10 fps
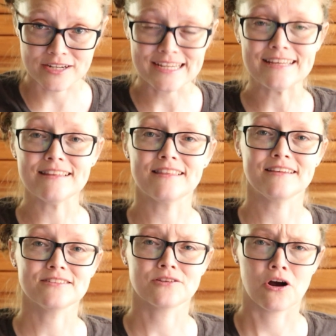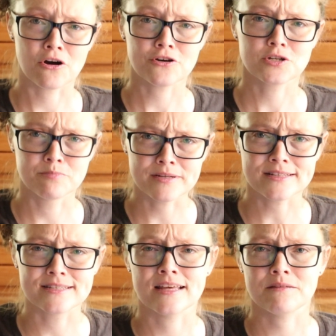need these harsh
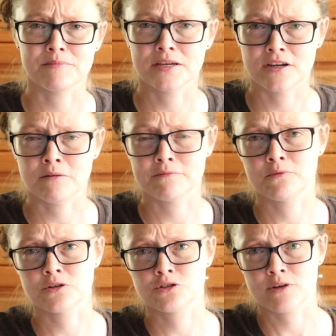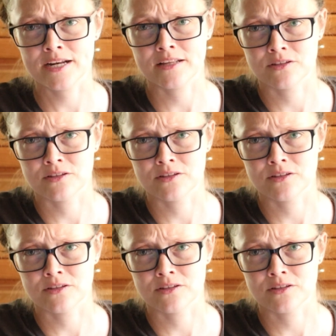bits that make up for training